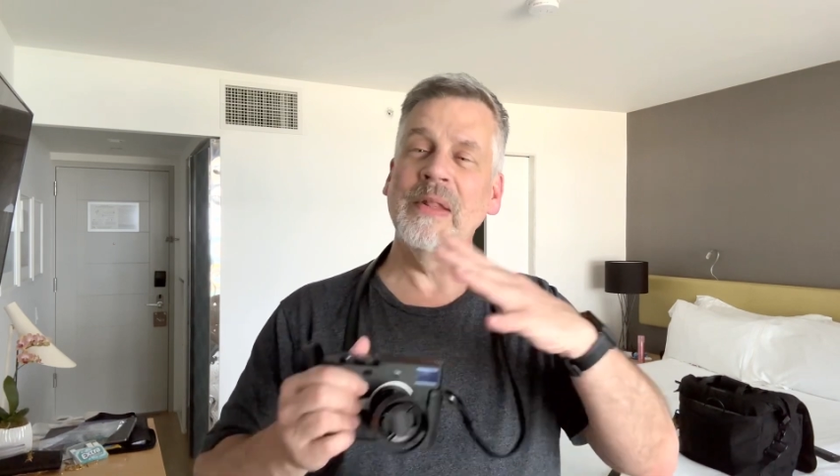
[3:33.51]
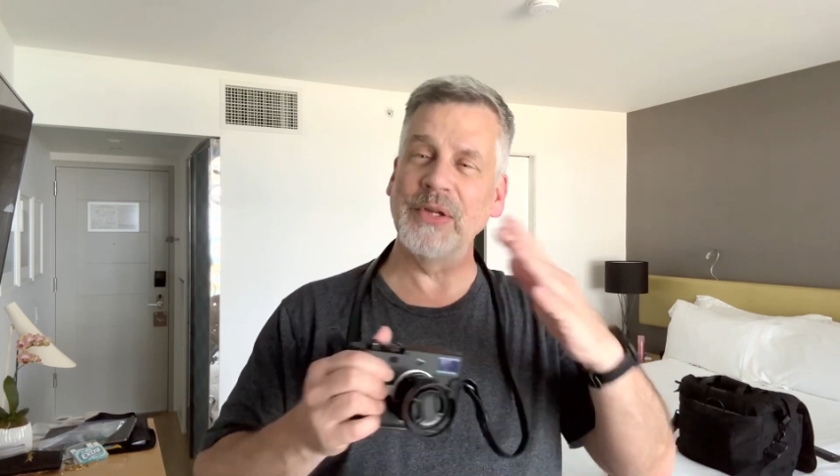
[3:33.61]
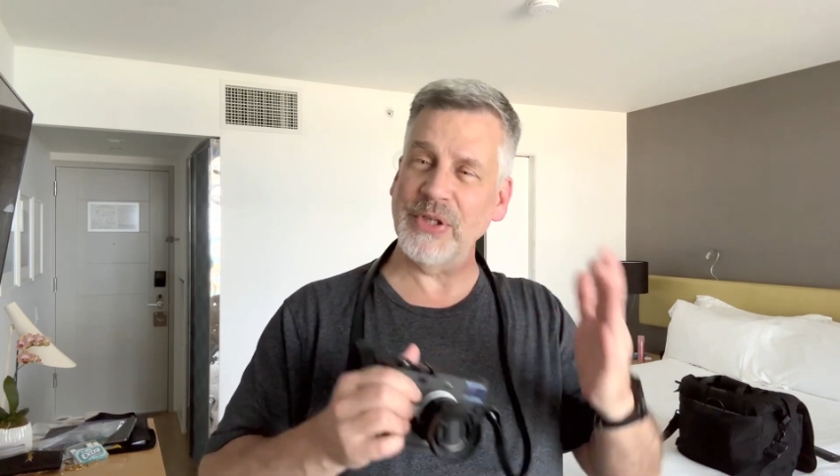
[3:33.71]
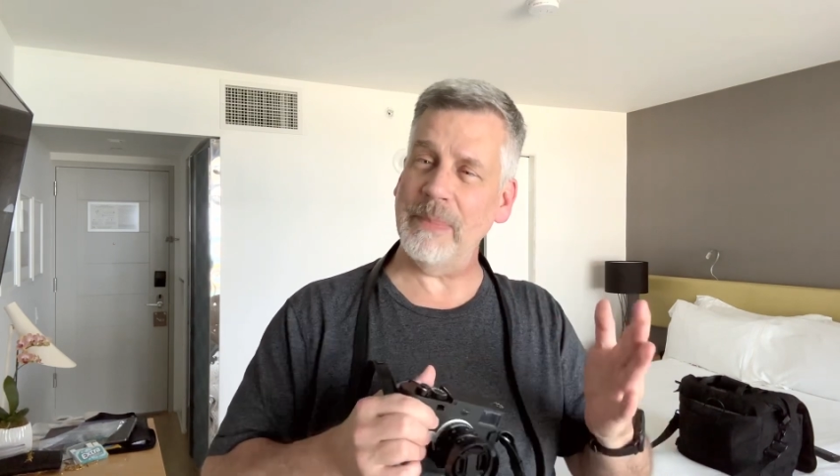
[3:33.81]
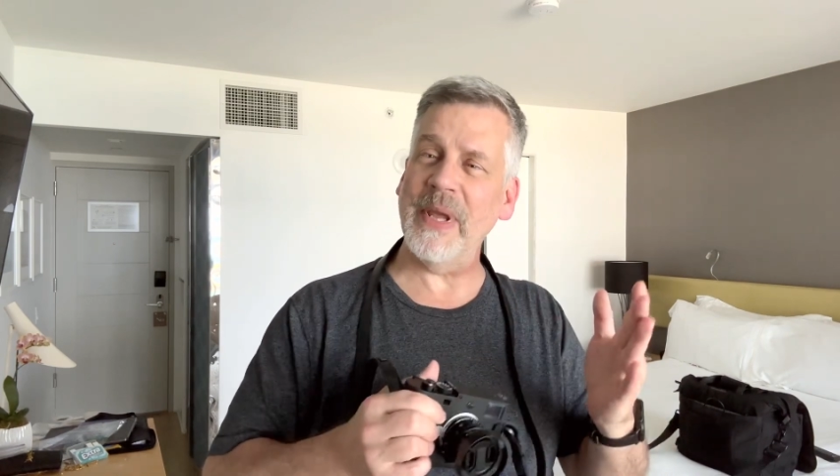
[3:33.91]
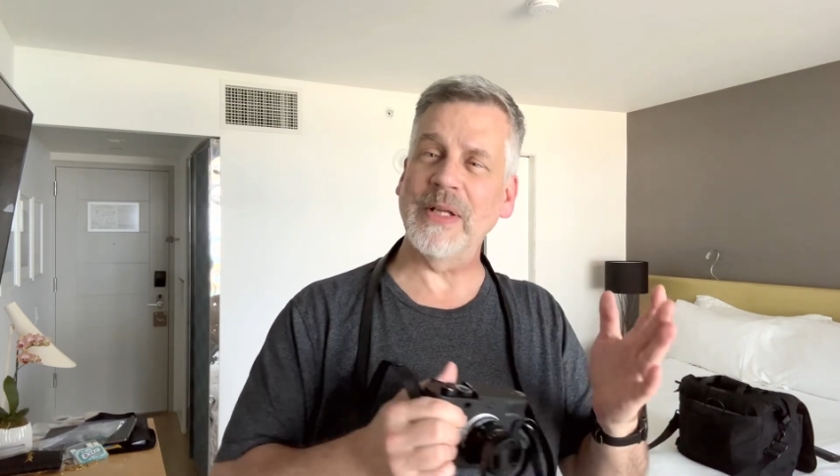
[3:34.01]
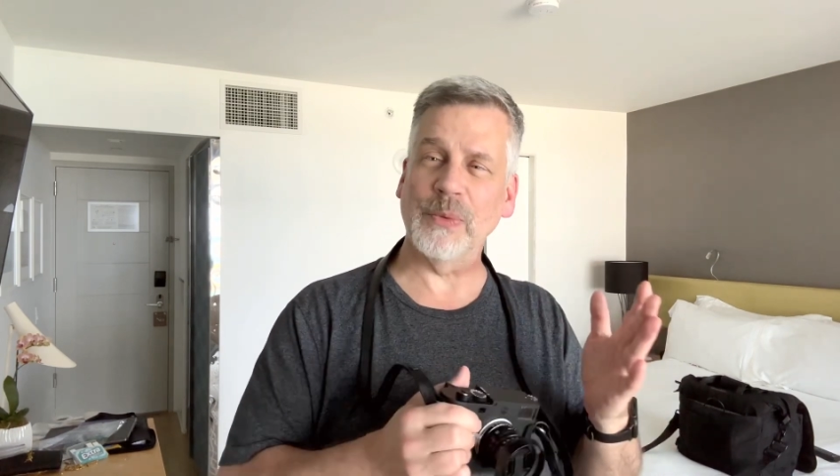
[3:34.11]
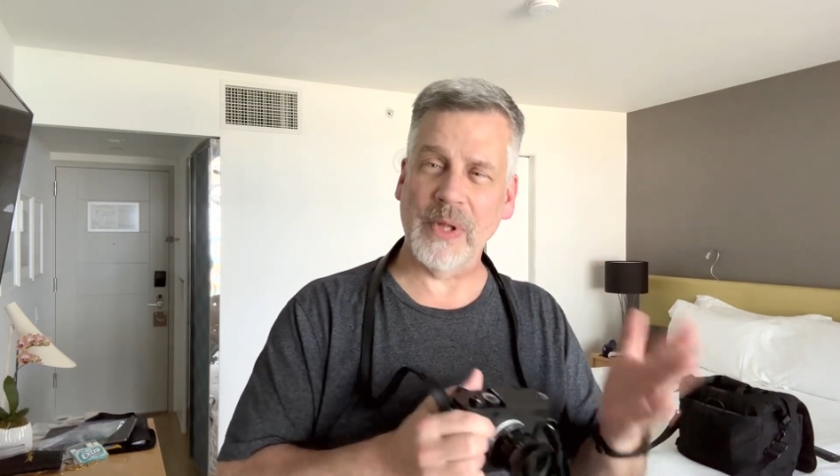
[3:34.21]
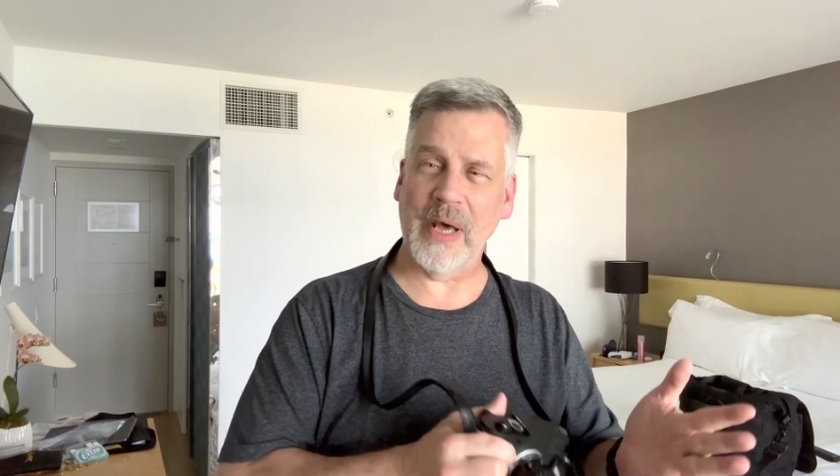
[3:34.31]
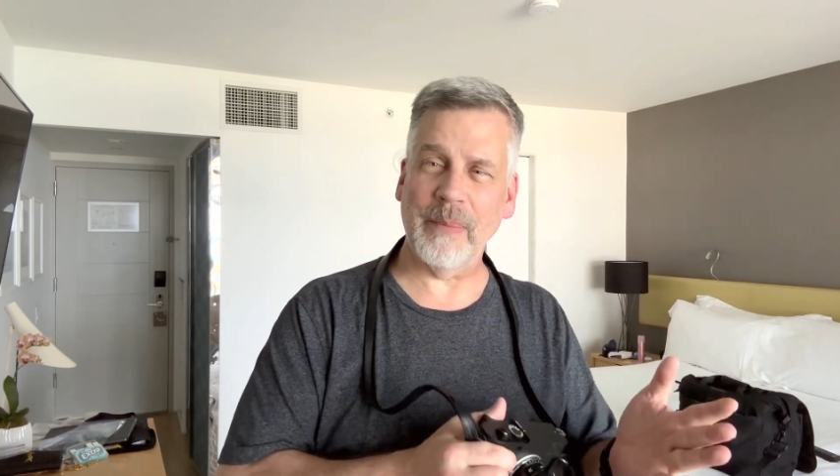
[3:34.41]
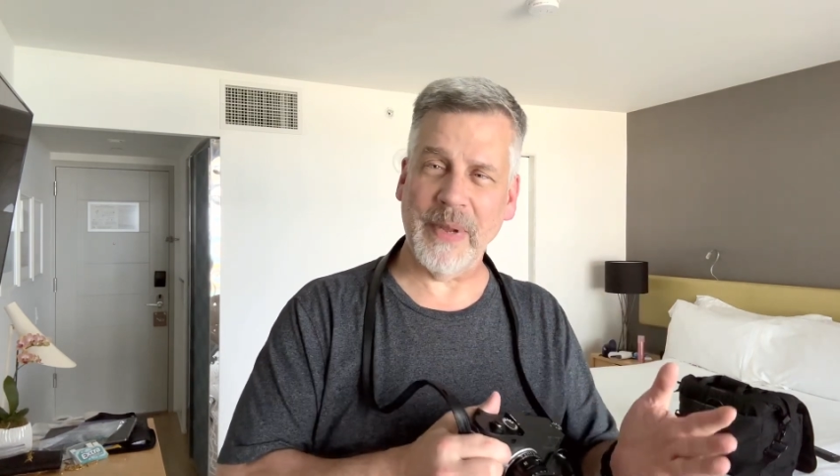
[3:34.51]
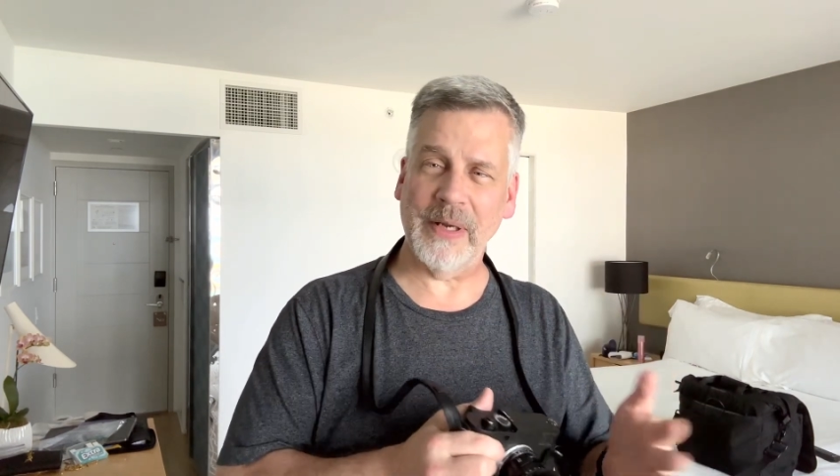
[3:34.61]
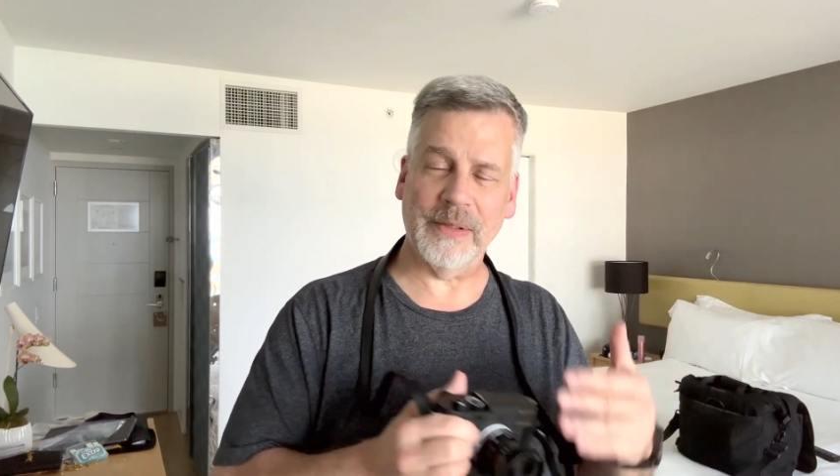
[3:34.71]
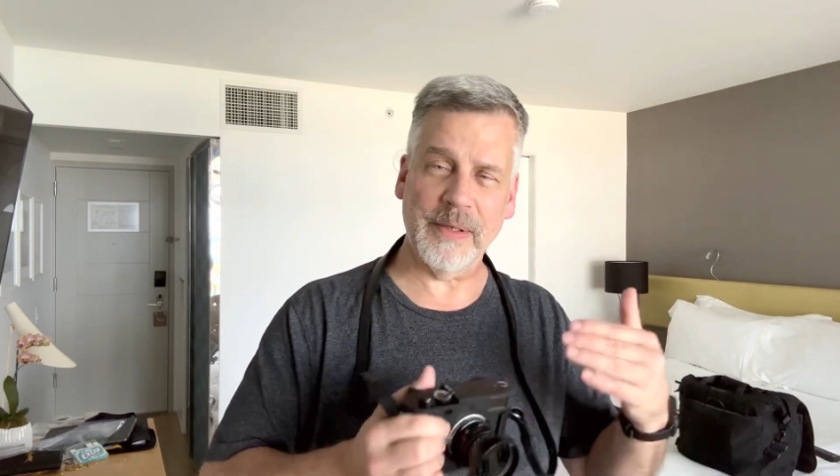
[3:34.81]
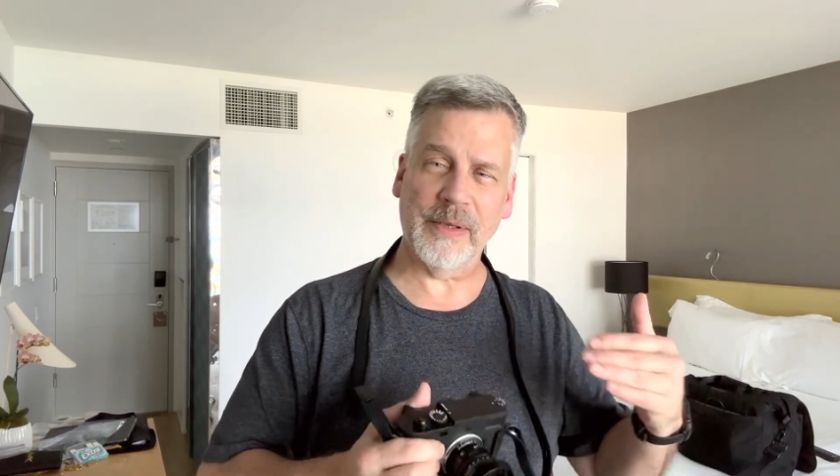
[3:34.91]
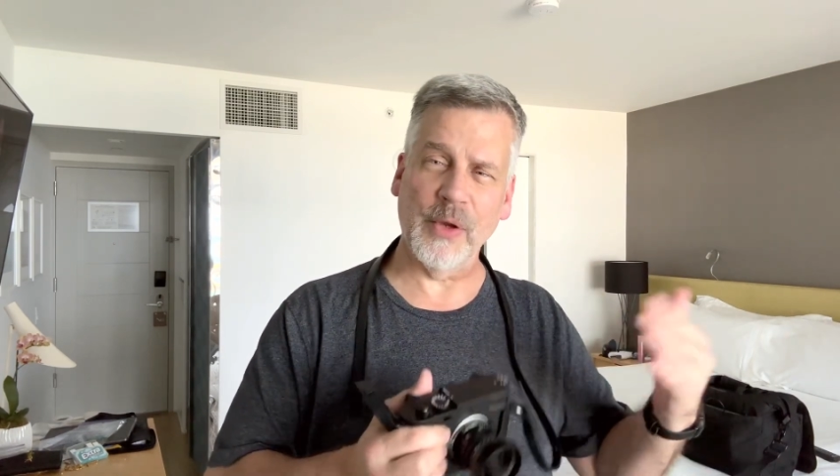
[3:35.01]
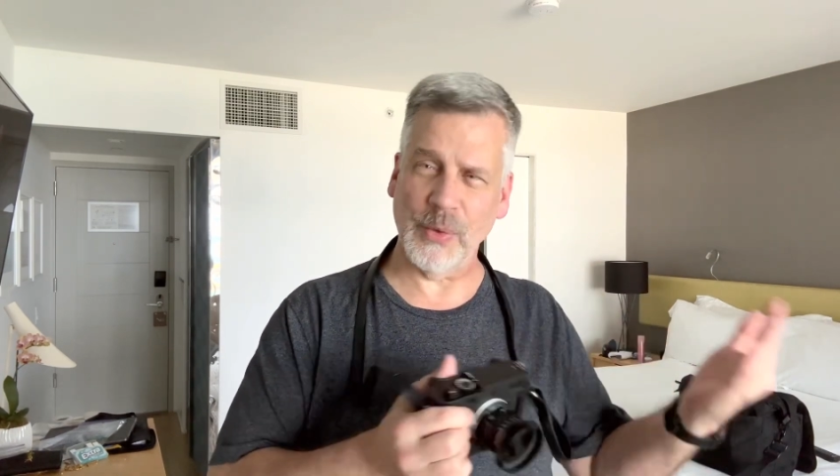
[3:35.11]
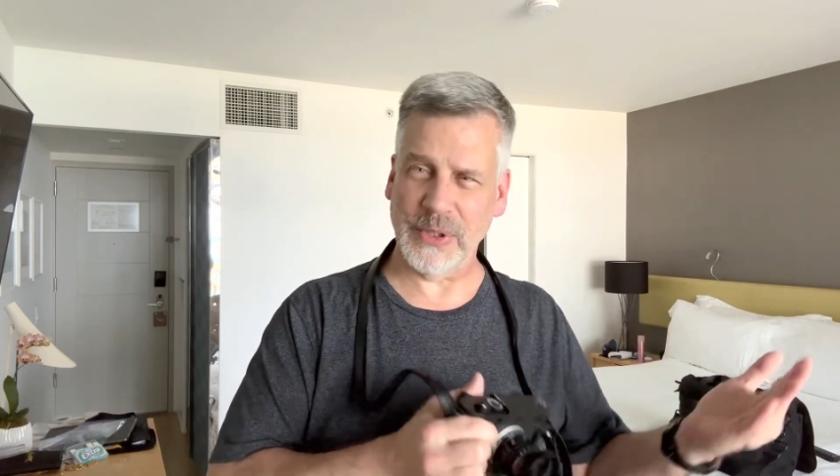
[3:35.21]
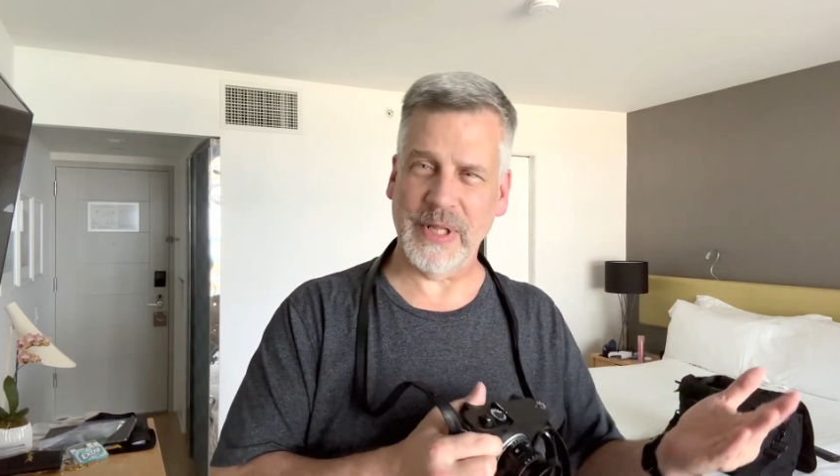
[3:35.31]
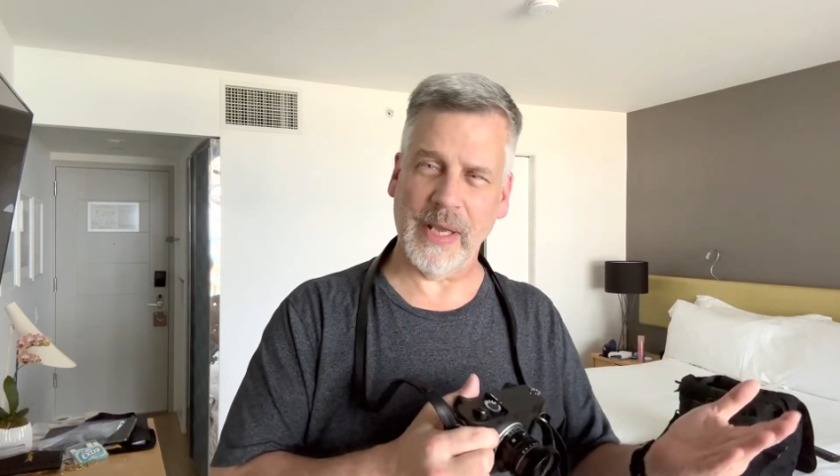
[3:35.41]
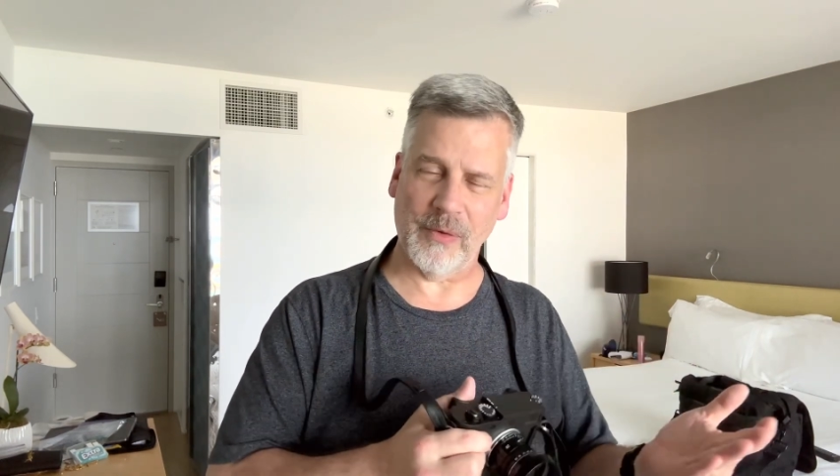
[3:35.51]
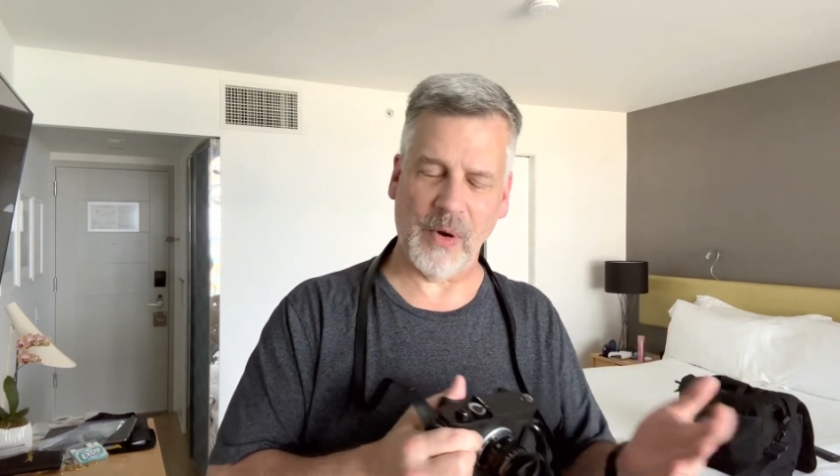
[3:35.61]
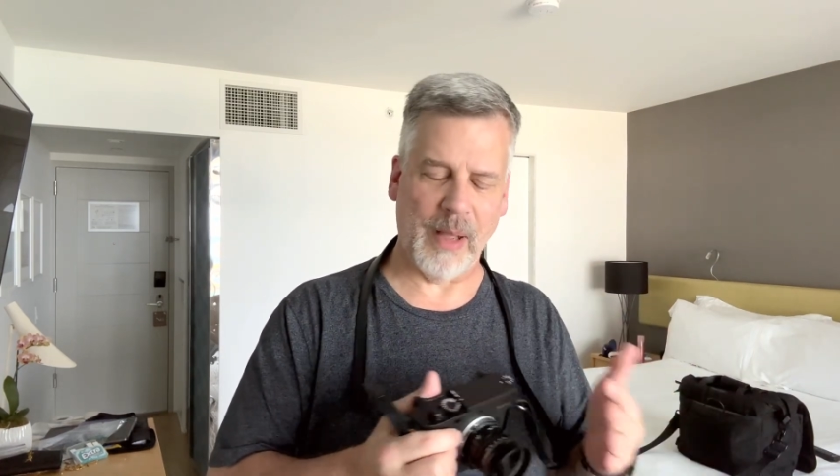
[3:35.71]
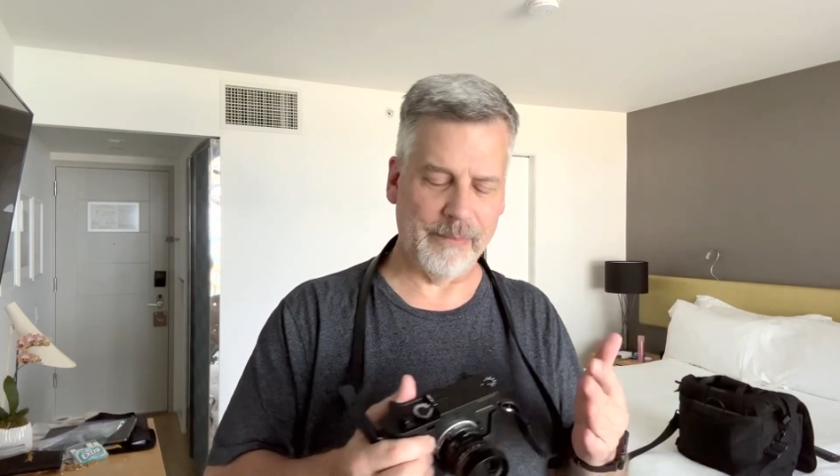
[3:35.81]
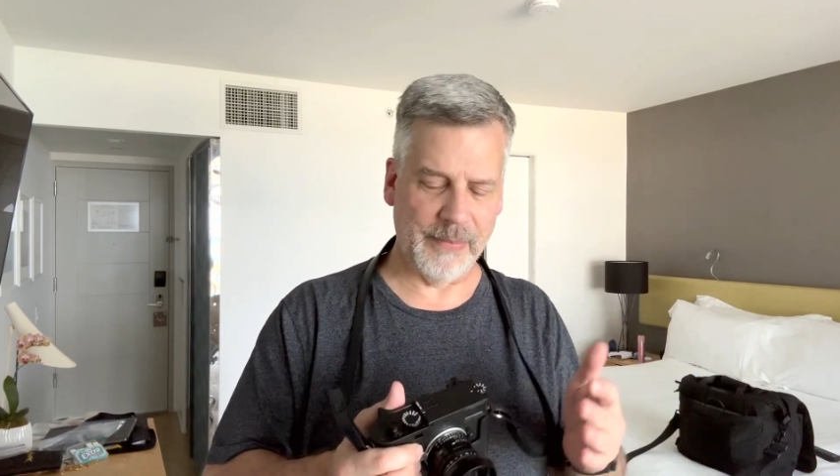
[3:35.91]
the JPEGs will automatically go to that crop.